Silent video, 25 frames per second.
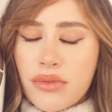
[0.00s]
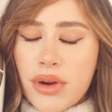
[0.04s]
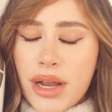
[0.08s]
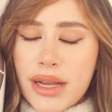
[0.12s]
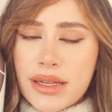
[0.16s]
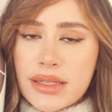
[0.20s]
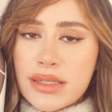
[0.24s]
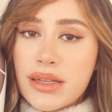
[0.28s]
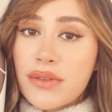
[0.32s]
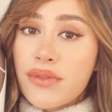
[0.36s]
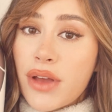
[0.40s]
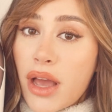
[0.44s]

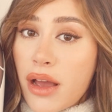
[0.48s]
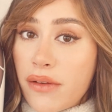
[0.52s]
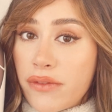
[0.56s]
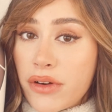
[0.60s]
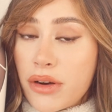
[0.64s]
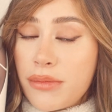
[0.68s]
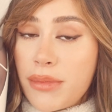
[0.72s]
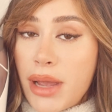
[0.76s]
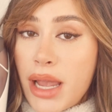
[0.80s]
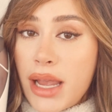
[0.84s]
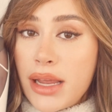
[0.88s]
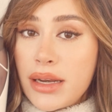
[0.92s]
rice I've
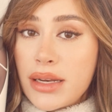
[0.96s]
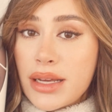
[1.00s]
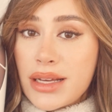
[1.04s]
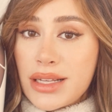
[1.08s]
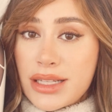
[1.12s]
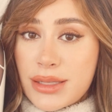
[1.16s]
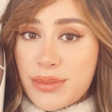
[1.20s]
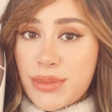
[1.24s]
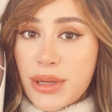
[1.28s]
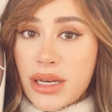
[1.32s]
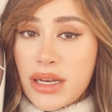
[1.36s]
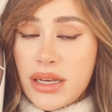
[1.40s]
ever made
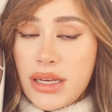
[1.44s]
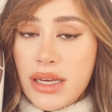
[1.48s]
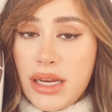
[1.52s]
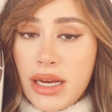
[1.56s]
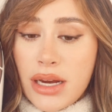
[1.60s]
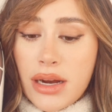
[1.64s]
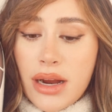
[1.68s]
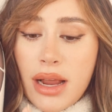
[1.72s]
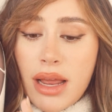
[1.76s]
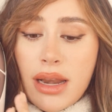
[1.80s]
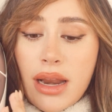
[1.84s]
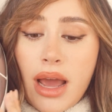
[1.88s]
has been in
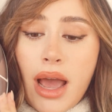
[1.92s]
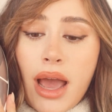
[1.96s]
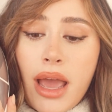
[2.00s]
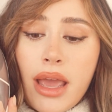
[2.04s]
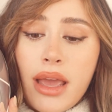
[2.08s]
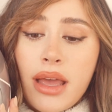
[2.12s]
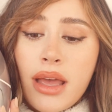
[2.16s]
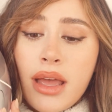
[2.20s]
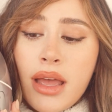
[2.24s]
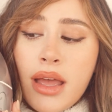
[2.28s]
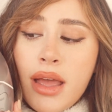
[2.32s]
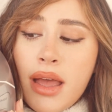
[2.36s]
here, and
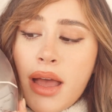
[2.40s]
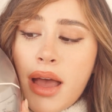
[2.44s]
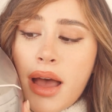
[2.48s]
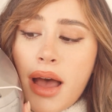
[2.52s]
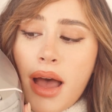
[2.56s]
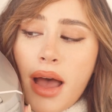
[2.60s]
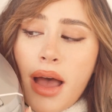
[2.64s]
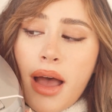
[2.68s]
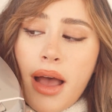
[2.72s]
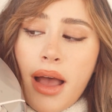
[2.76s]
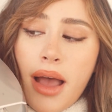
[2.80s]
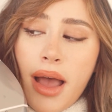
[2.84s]

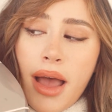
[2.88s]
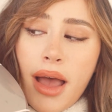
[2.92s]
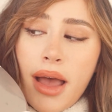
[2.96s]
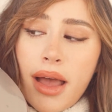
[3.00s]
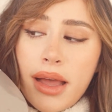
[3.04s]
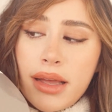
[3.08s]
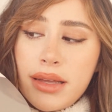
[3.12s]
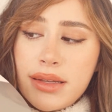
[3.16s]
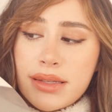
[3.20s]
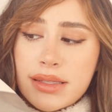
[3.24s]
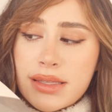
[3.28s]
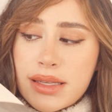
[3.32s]

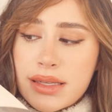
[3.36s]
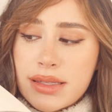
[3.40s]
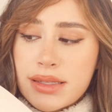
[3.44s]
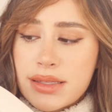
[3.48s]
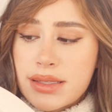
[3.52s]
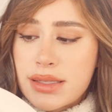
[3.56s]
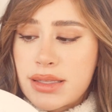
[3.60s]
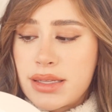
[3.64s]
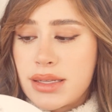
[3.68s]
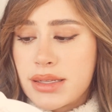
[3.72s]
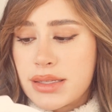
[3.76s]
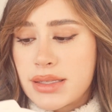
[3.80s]
this
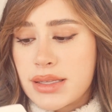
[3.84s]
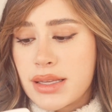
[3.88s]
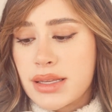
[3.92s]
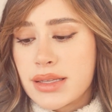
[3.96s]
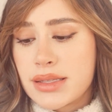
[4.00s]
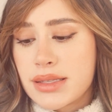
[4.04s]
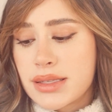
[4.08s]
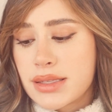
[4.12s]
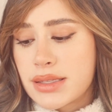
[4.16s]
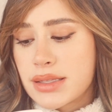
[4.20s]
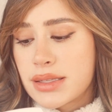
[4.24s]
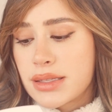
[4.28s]

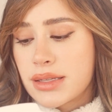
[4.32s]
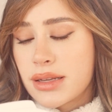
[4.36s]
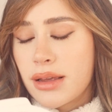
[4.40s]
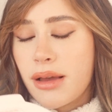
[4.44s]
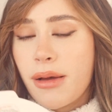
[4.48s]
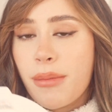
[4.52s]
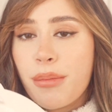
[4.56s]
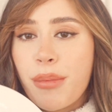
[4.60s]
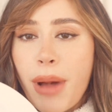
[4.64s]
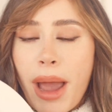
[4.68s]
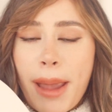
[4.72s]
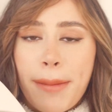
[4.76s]
is
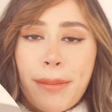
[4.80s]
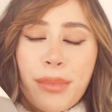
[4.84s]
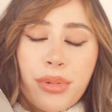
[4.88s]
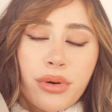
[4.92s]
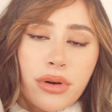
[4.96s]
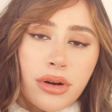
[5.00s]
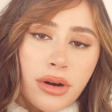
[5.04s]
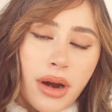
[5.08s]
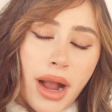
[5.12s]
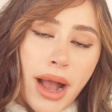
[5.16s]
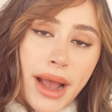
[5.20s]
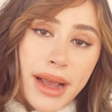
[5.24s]
my
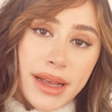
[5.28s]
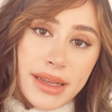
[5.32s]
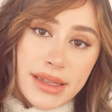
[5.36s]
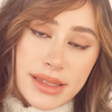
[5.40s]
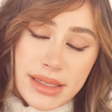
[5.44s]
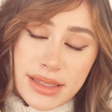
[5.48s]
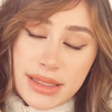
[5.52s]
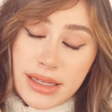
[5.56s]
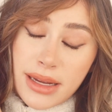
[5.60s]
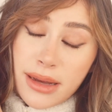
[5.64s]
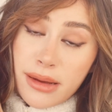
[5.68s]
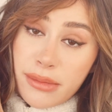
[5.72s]

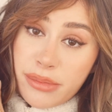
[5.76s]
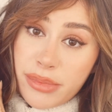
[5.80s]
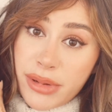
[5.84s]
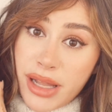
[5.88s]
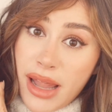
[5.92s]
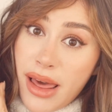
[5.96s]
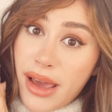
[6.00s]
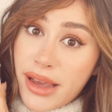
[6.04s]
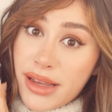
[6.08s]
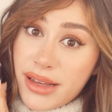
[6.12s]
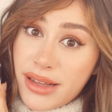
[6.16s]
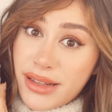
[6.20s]
prized
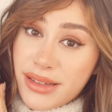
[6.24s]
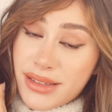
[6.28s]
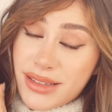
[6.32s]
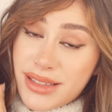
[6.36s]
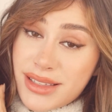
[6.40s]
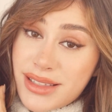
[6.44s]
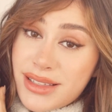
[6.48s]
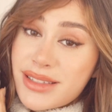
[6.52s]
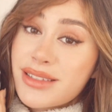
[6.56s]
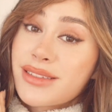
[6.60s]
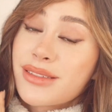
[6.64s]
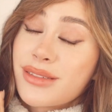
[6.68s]

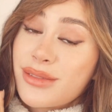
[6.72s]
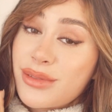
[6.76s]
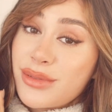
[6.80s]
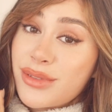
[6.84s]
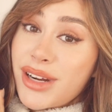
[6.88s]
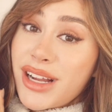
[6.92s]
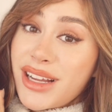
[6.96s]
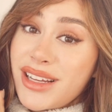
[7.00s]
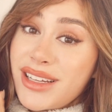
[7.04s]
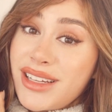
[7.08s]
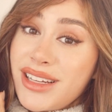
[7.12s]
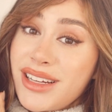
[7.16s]
appliance
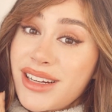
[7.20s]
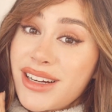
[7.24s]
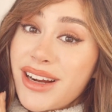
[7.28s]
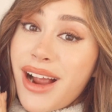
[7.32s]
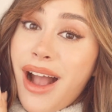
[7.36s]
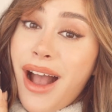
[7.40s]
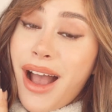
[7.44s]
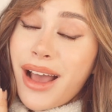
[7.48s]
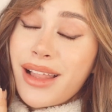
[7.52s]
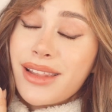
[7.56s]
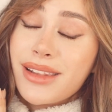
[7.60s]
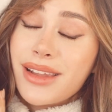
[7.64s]
right
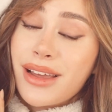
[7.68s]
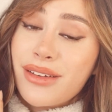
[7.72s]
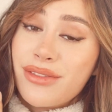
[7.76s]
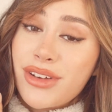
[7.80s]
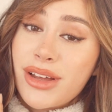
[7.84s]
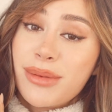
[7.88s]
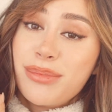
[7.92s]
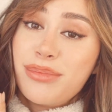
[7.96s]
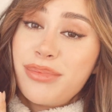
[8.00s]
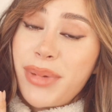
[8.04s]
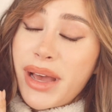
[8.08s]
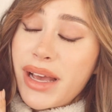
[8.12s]
here. I love
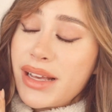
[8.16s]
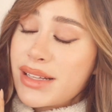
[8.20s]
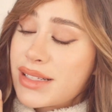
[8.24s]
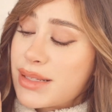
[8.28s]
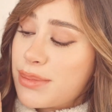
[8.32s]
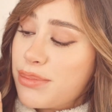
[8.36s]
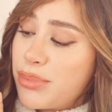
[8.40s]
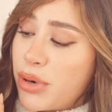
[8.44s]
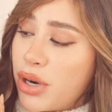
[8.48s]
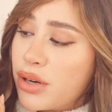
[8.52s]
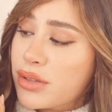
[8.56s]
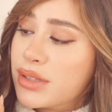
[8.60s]
it.
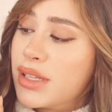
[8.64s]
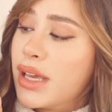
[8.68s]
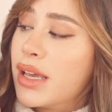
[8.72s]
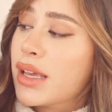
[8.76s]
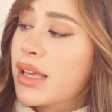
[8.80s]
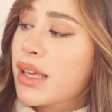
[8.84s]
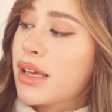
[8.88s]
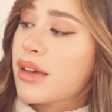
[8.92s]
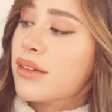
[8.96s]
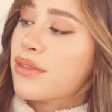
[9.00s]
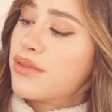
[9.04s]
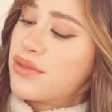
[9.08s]
Best birthday
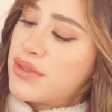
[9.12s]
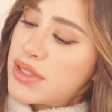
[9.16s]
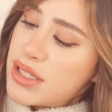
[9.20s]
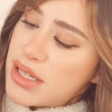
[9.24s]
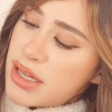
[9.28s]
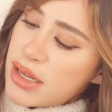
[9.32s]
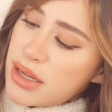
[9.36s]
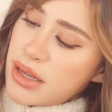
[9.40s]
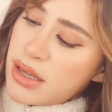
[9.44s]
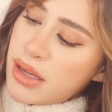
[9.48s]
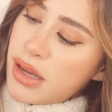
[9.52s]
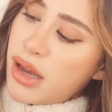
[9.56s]

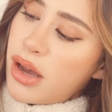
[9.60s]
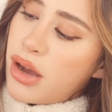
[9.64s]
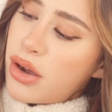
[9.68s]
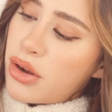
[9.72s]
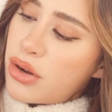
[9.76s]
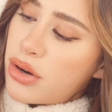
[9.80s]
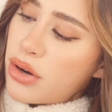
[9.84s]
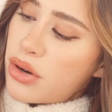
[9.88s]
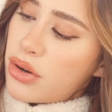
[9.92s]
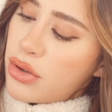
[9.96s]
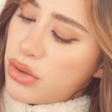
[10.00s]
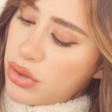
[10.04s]
gift a
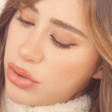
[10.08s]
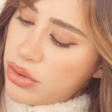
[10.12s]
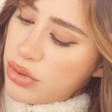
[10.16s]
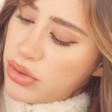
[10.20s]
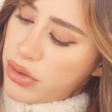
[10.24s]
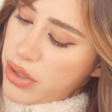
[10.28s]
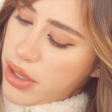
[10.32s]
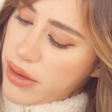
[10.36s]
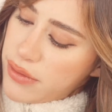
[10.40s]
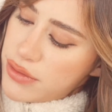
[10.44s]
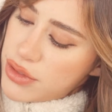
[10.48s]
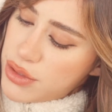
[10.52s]
girl who
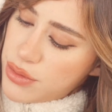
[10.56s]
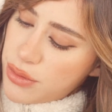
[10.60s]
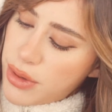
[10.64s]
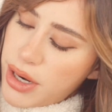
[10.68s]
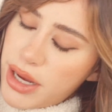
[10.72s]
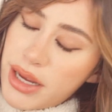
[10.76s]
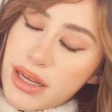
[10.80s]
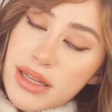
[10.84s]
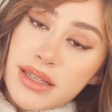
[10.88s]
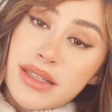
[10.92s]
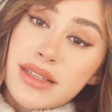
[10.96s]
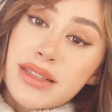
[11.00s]
loves
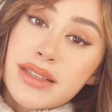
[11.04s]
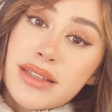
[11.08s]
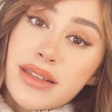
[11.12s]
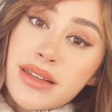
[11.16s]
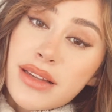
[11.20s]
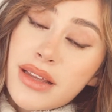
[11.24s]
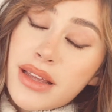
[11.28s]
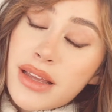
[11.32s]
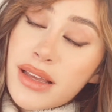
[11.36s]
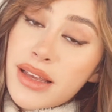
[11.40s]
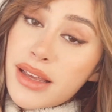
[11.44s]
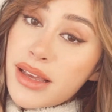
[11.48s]

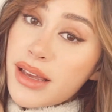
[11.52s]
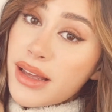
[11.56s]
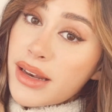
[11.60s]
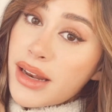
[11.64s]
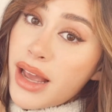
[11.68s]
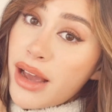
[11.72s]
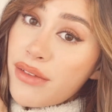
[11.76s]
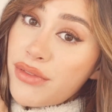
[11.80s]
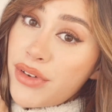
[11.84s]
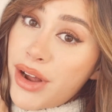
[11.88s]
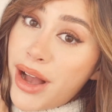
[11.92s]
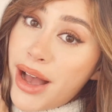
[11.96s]
rice could
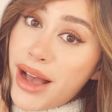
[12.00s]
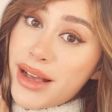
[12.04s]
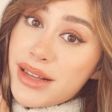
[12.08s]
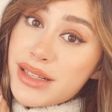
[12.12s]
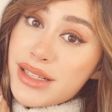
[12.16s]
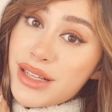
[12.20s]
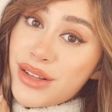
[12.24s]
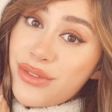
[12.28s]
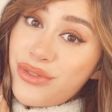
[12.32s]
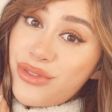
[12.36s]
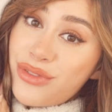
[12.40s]
ever ask